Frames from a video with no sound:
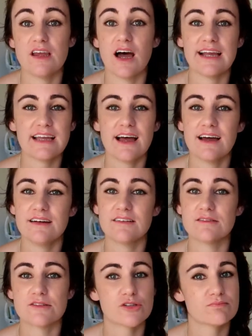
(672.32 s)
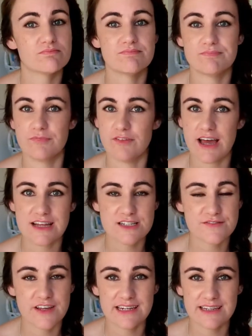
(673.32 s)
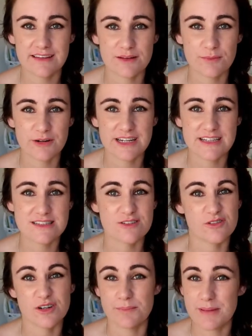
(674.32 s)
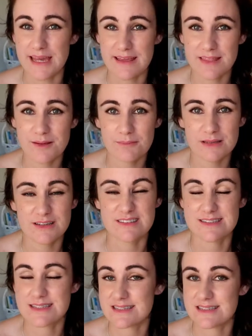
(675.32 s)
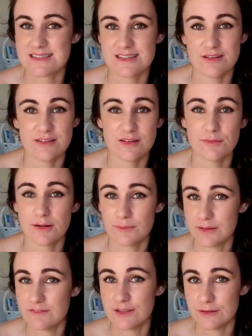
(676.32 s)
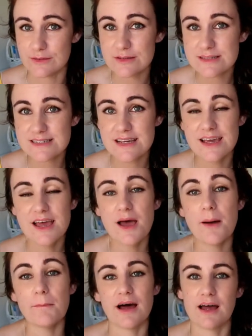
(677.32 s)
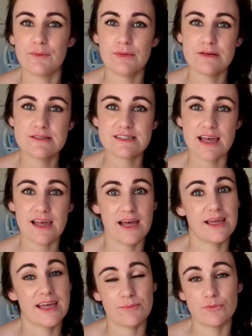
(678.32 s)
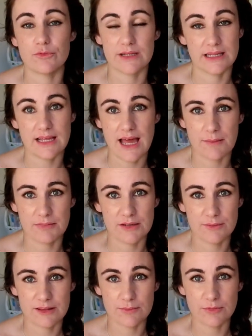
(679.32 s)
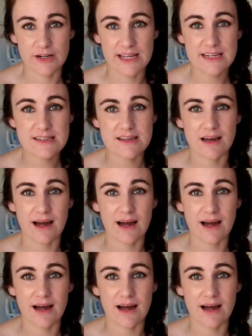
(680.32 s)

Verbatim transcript: I can't vouch for any other brands or compare them because this is the only one we've used, but I will say I am really happy with the brand.